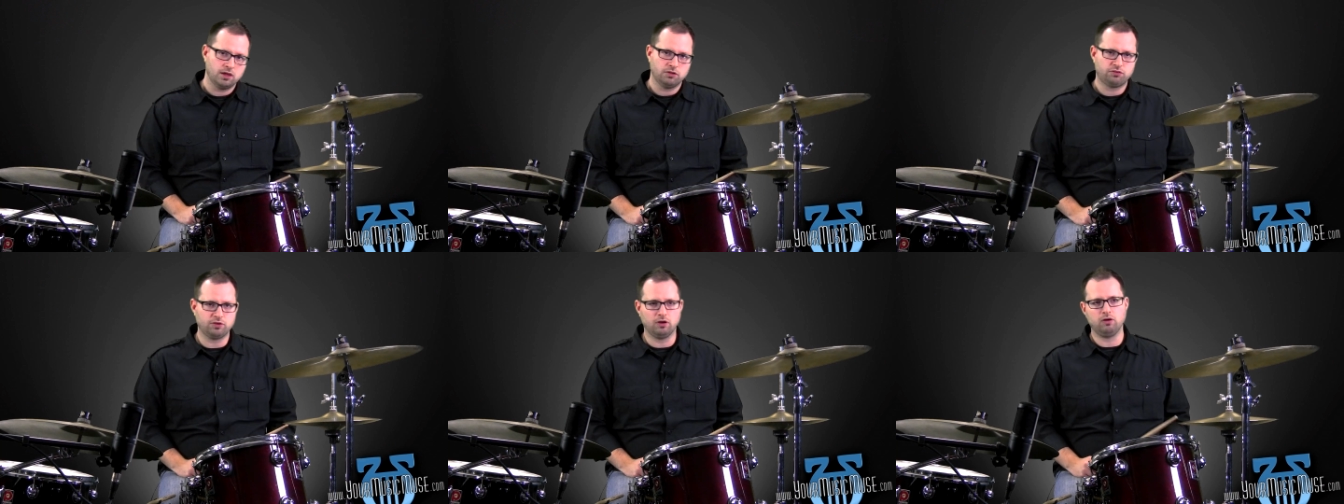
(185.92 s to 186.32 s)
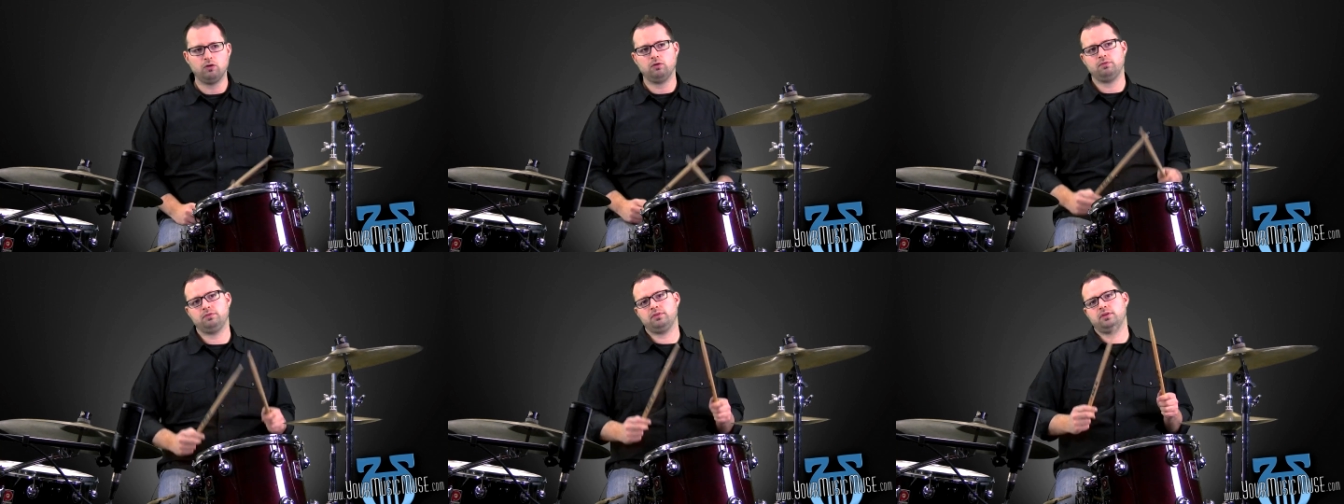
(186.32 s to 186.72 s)

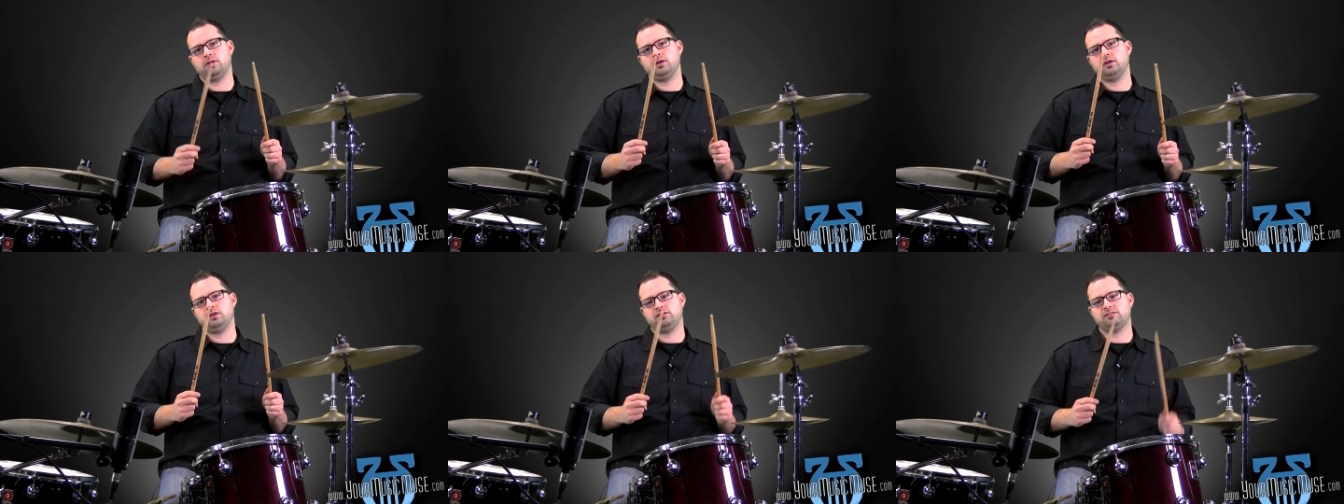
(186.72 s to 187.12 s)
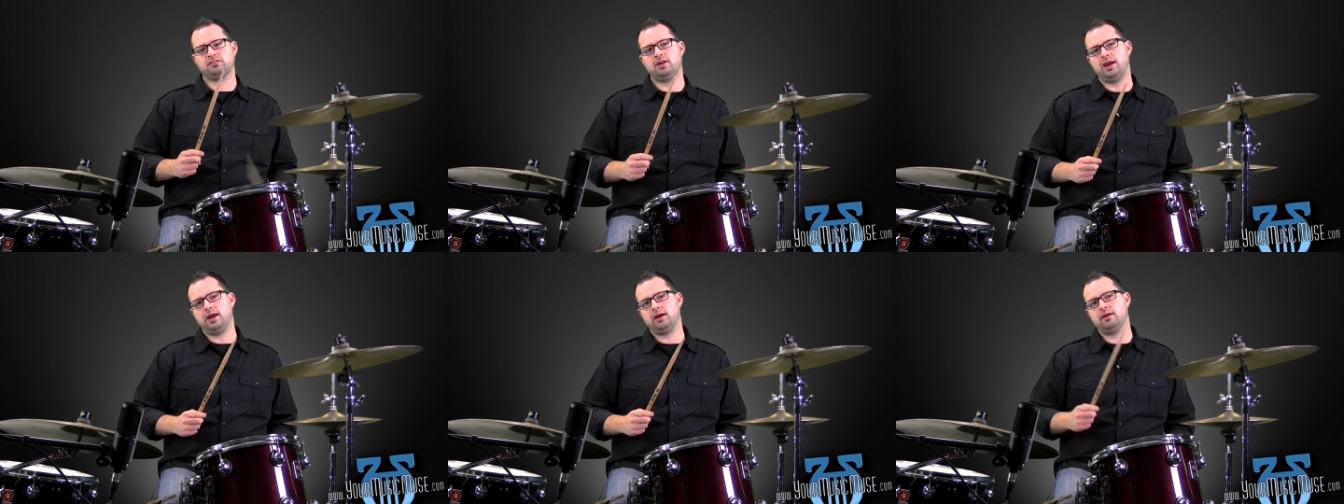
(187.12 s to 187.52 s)
So
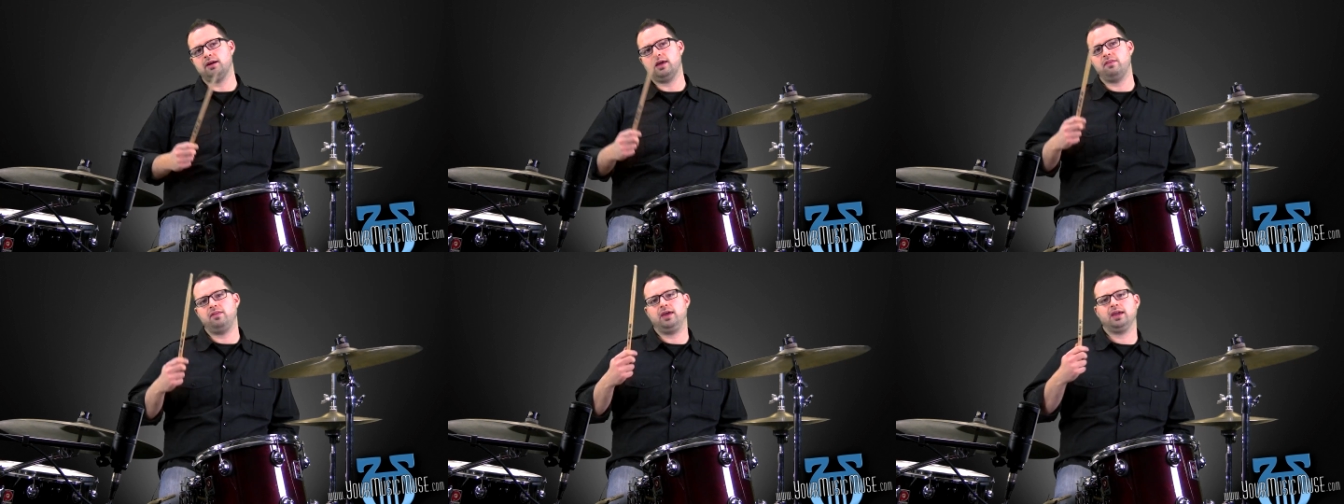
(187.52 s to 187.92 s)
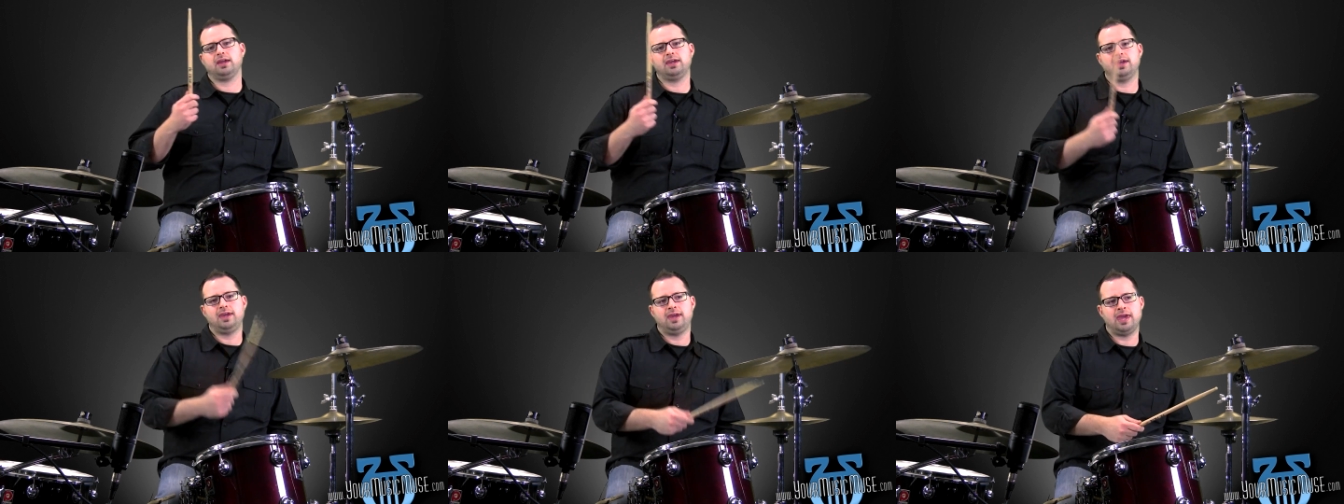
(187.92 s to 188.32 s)
snare and then
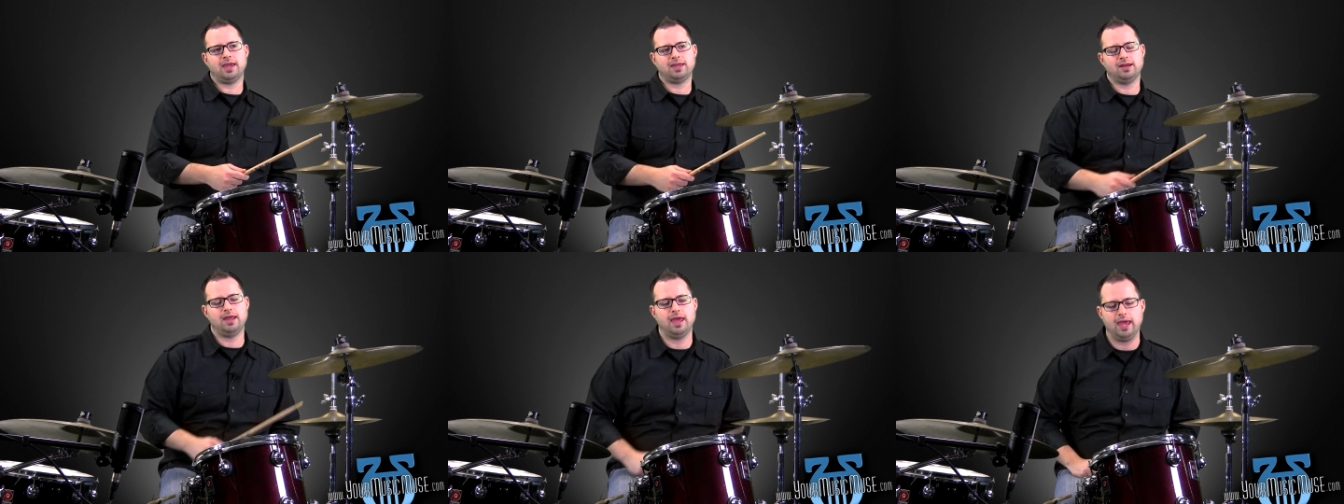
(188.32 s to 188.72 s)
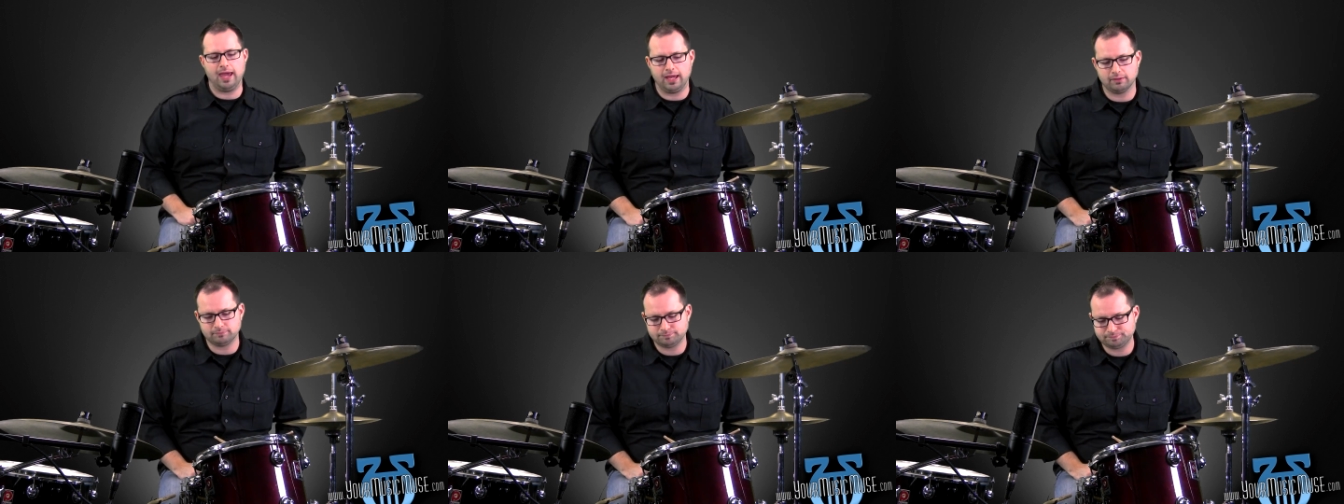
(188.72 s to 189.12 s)
kick and
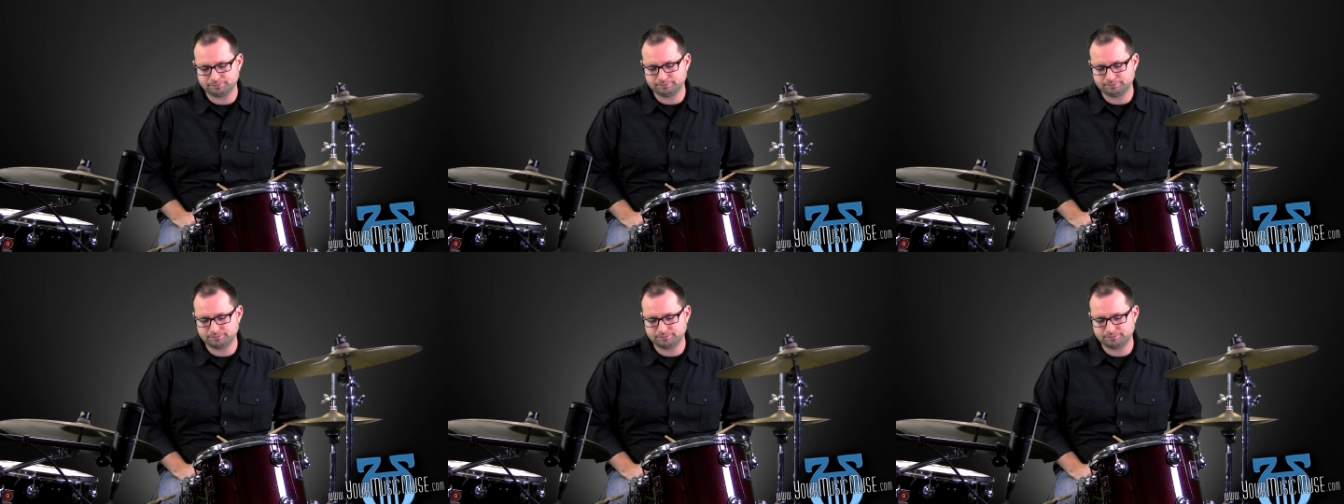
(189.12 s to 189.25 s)
hat,